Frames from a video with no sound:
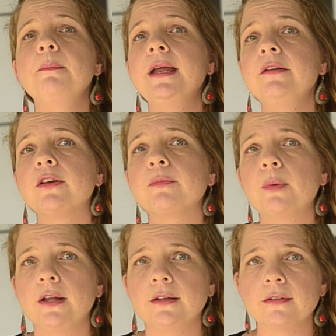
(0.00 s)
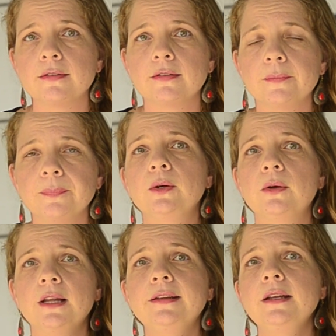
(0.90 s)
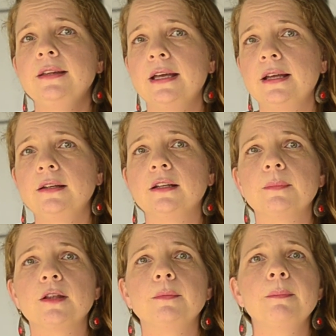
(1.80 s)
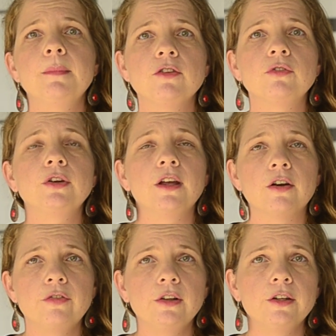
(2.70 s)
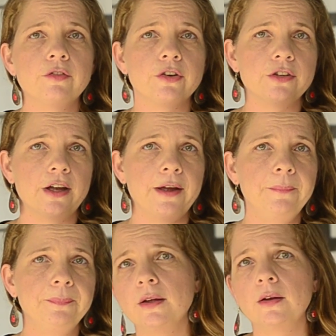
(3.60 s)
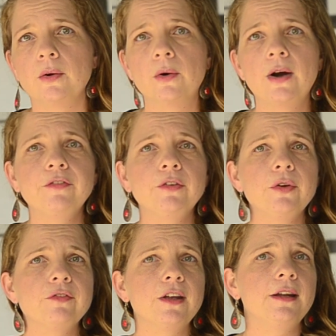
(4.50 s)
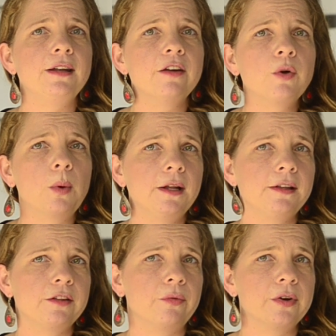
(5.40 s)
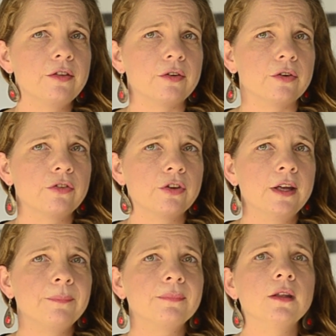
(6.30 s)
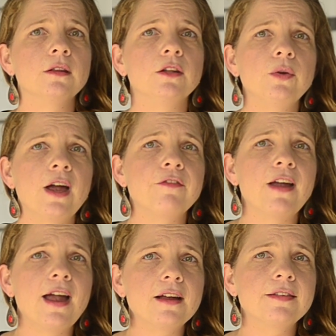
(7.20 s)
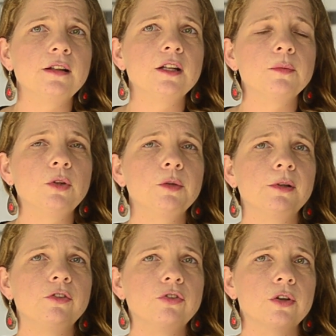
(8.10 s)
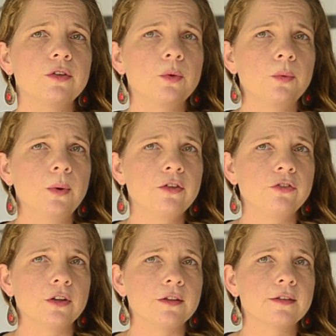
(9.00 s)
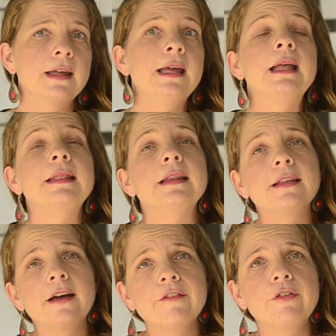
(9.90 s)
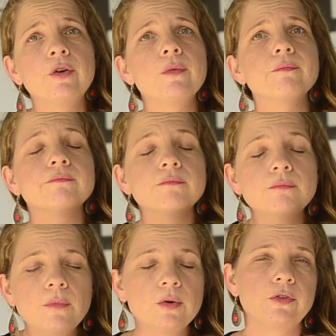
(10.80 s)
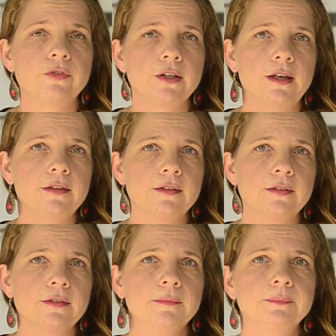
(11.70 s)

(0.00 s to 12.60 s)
many respondents, when collecting data that must be measured carefully over time, or after you have done enough qualitative research that you have excellent multiple choice questions that cover most of the cases.